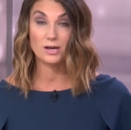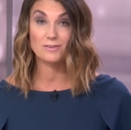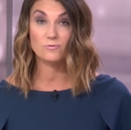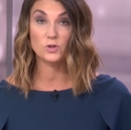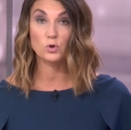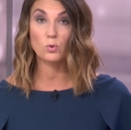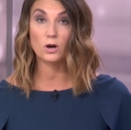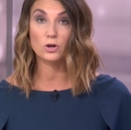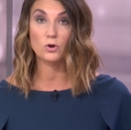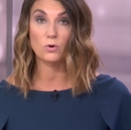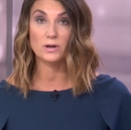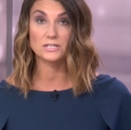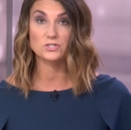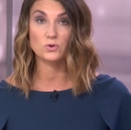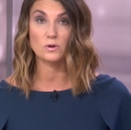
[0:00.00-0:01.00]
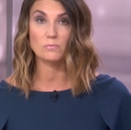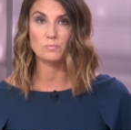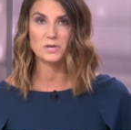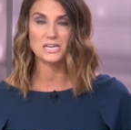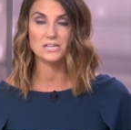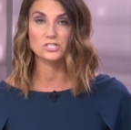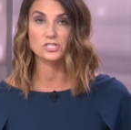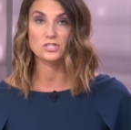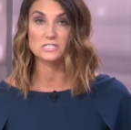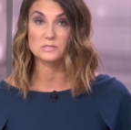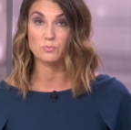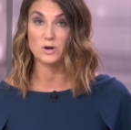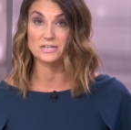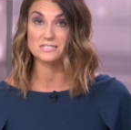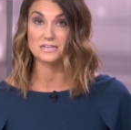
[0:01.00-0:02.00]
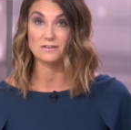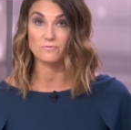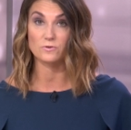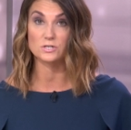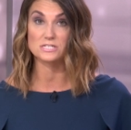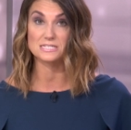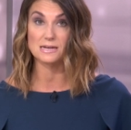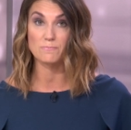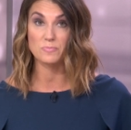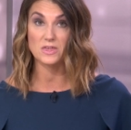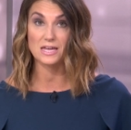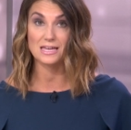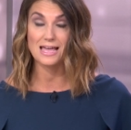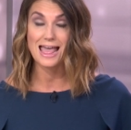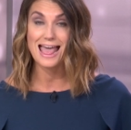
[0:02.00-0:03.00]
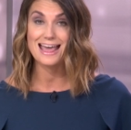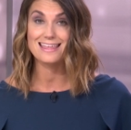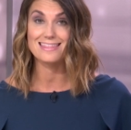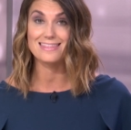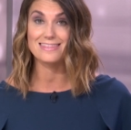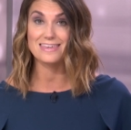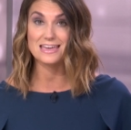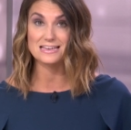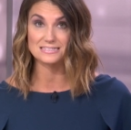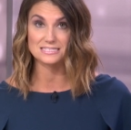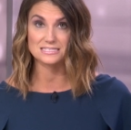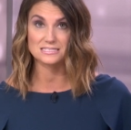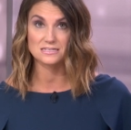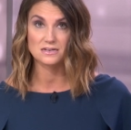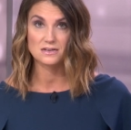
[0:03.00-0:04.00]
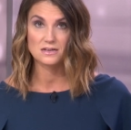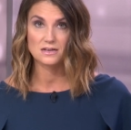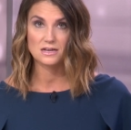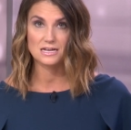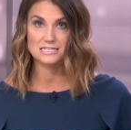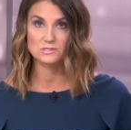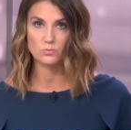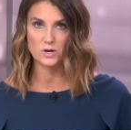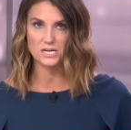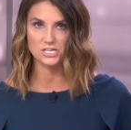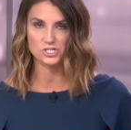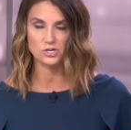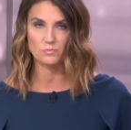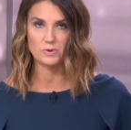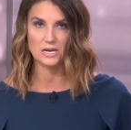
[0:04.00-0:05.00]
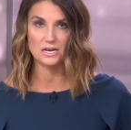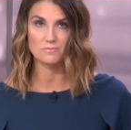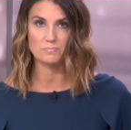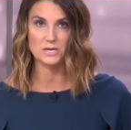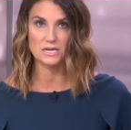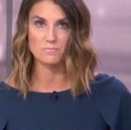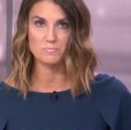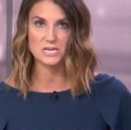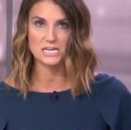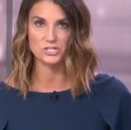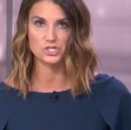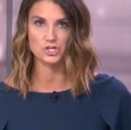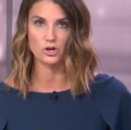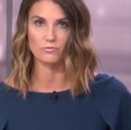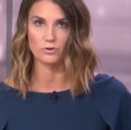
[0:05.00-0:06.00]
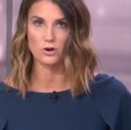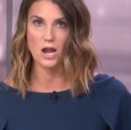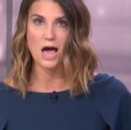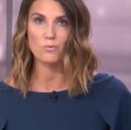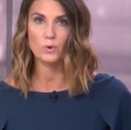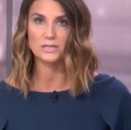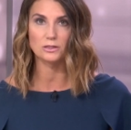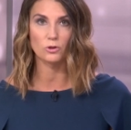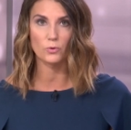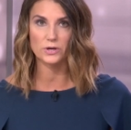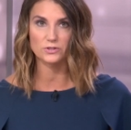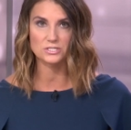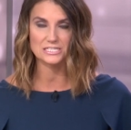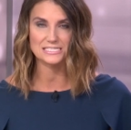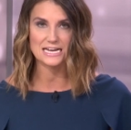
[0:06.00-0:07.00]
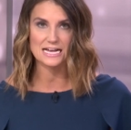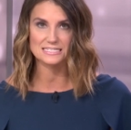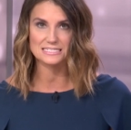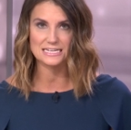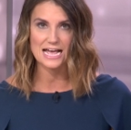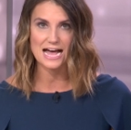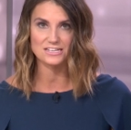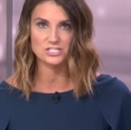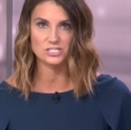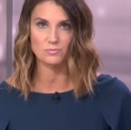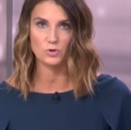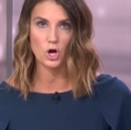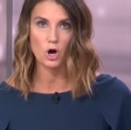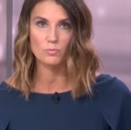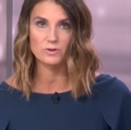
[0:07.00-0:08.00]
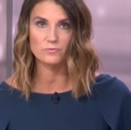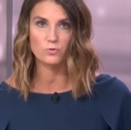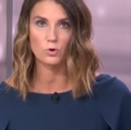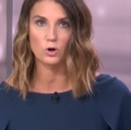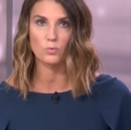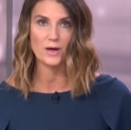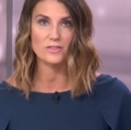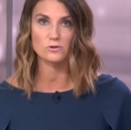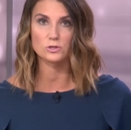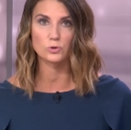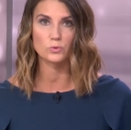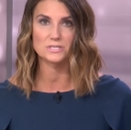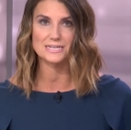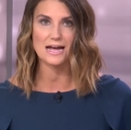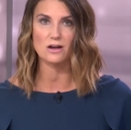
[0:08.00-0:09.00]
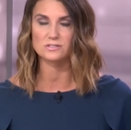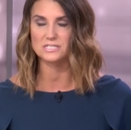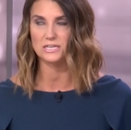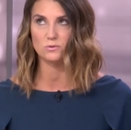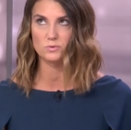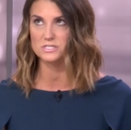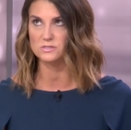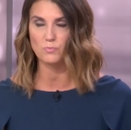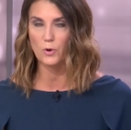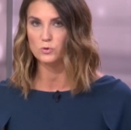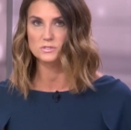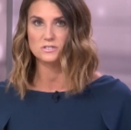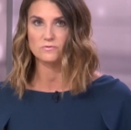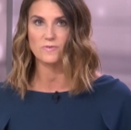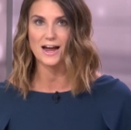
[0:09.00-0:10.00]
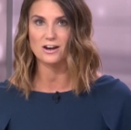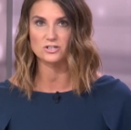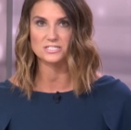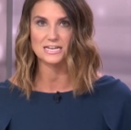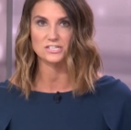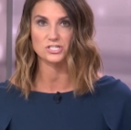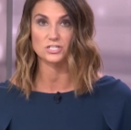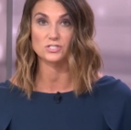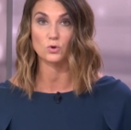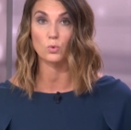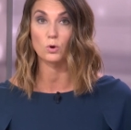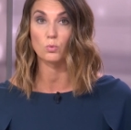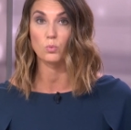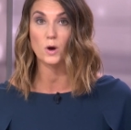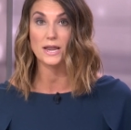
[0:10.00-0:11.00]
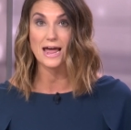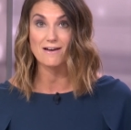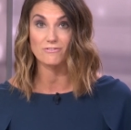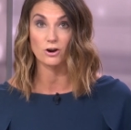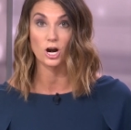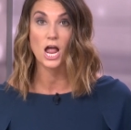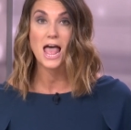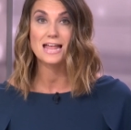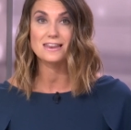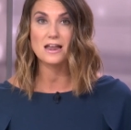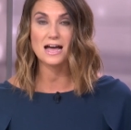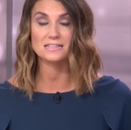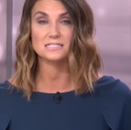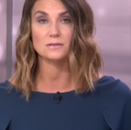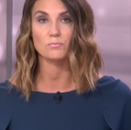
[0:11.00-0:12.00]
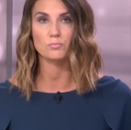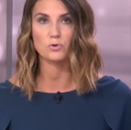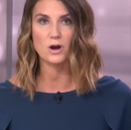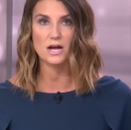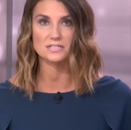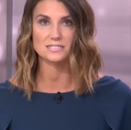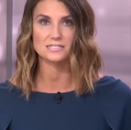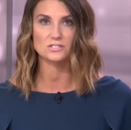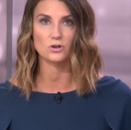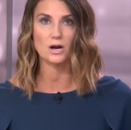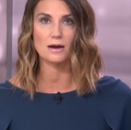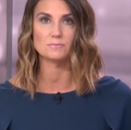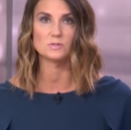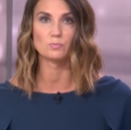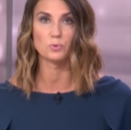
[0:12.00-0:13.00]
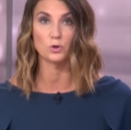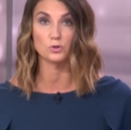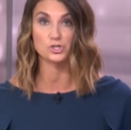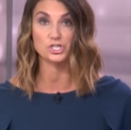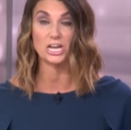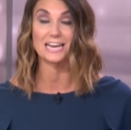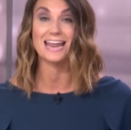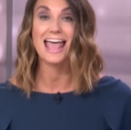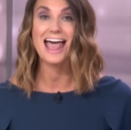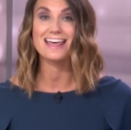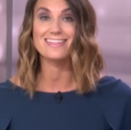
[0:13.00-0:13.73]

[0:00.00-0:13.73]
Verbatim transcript: If you are going to impeach this president for something, this is what he should be impeached over, not what loyalty test he asked Jim Comey for, or whether Lewandowski was supposed to fire Sessions or whatever. Not some process crimes bullshit.